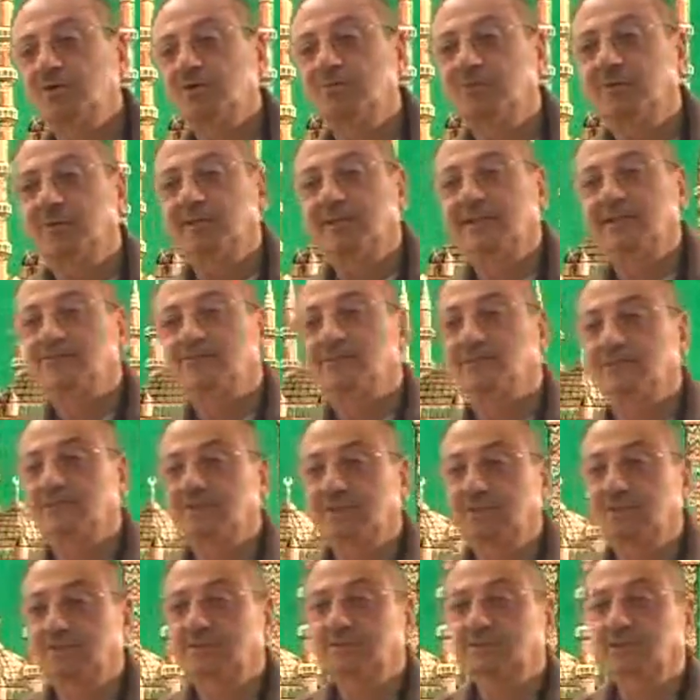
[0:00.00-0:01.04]
brothers and
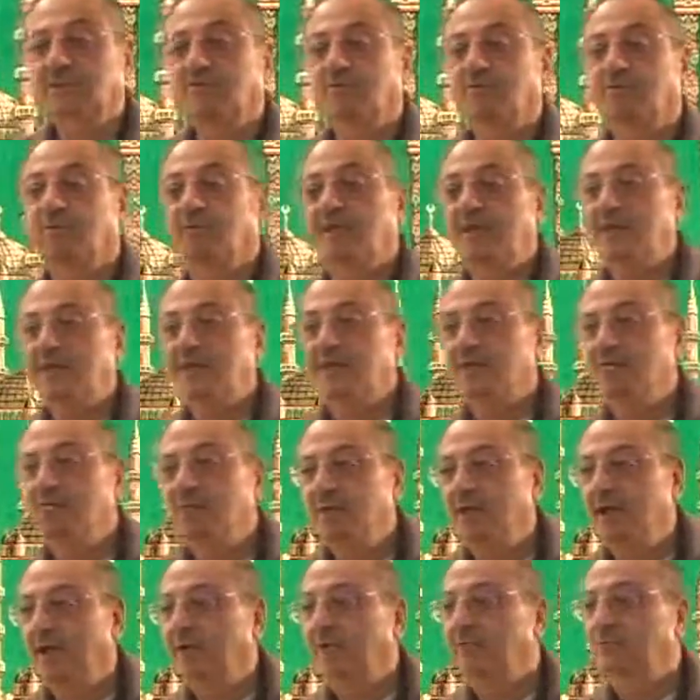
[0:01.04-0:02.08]
sisters. See, we
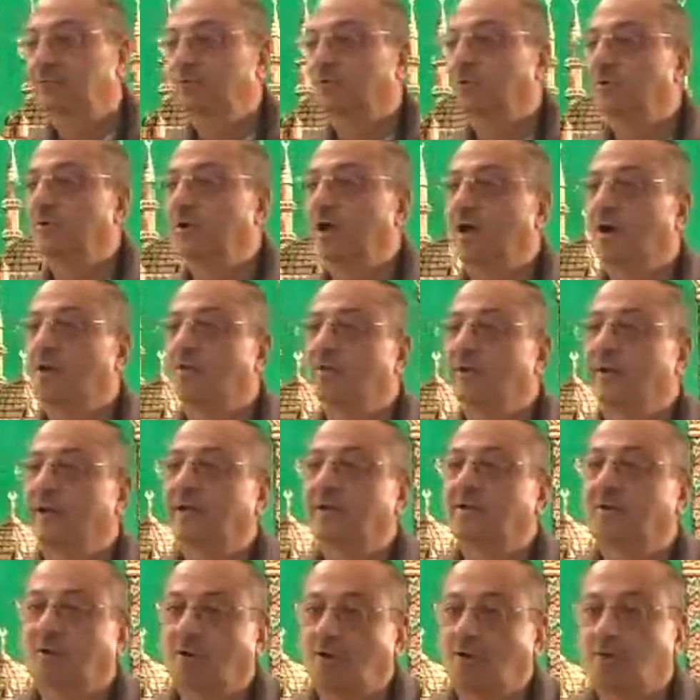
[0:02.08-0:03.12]
have to now
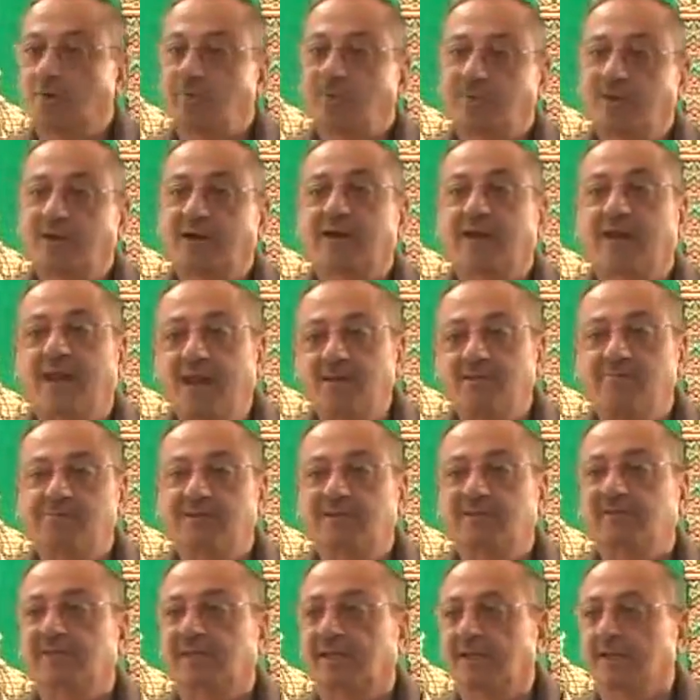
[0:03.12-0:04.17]
incorporate
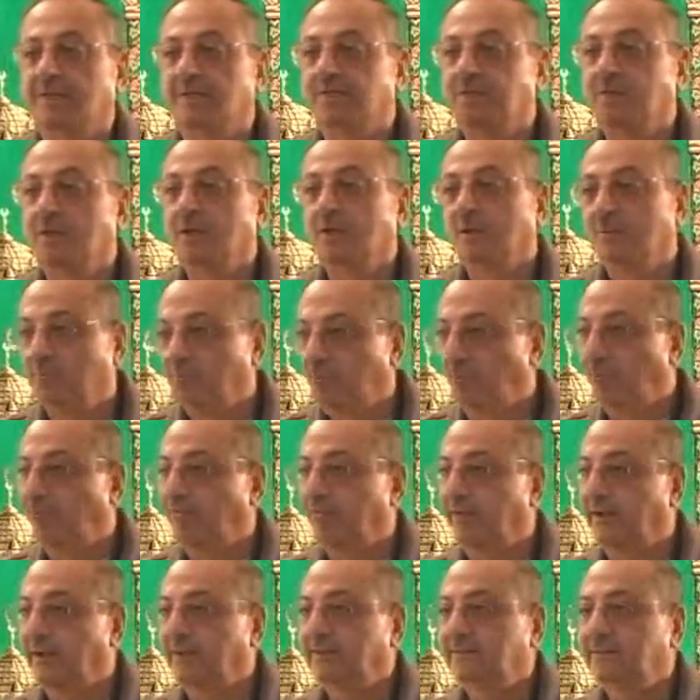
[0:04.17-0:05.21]
everything.
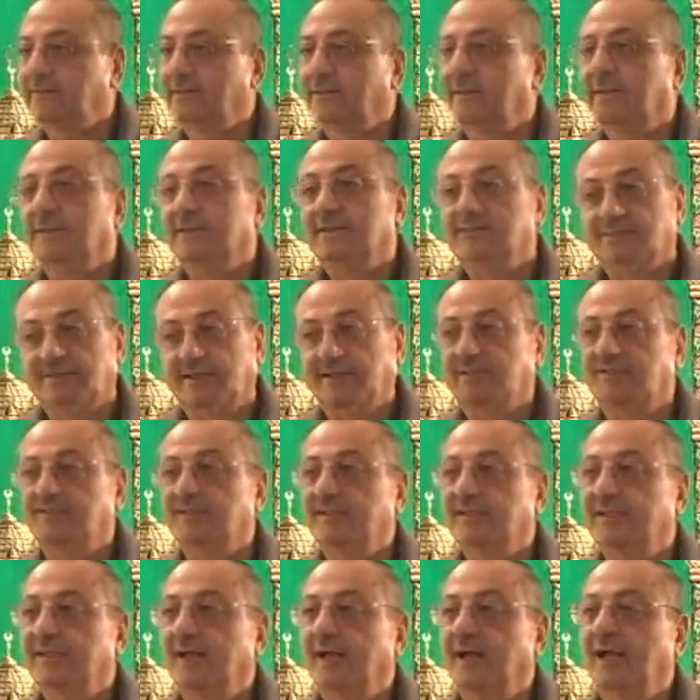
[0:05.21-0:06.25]
Mufrad,
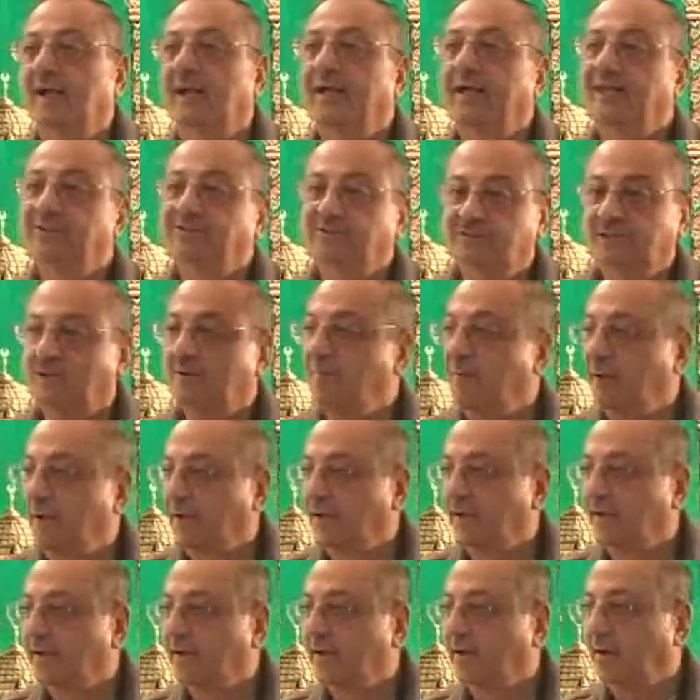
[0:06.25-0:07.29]
Tasniya and Jama.
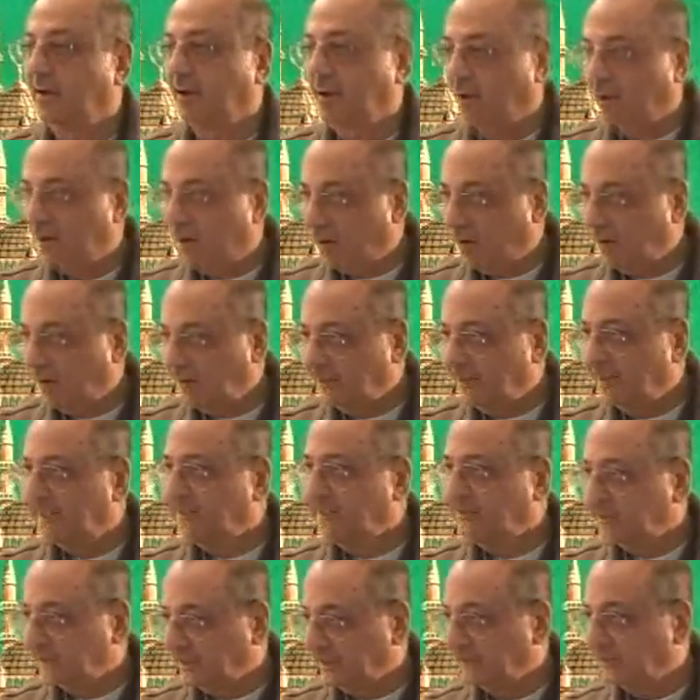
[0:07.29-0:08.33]
All these
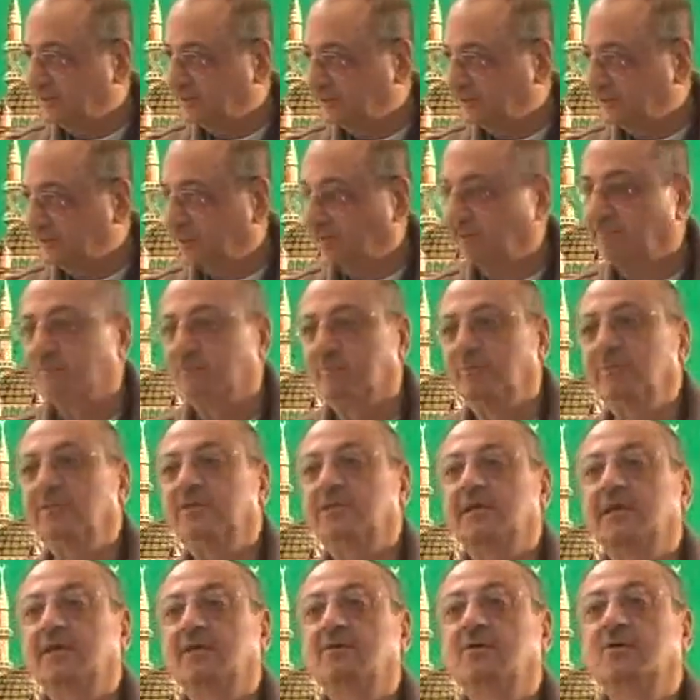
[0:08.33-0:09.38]
things have to be
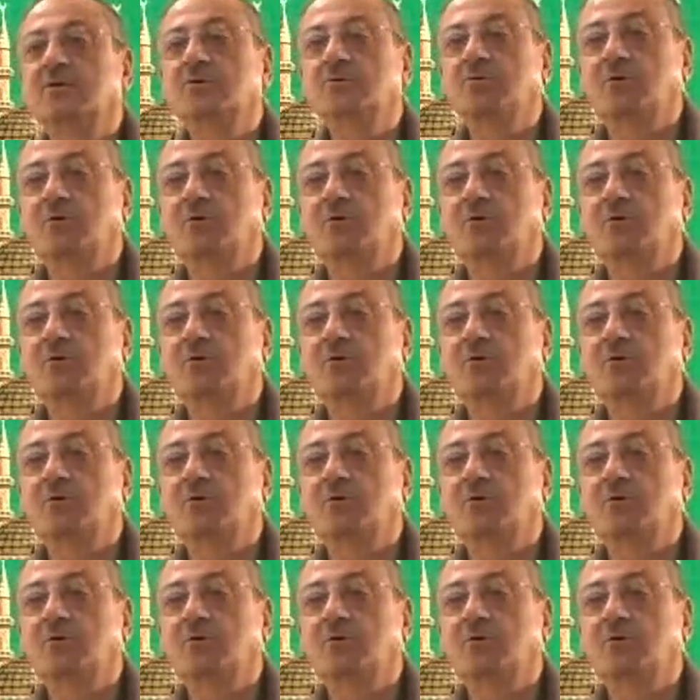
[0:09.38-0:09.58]
taken into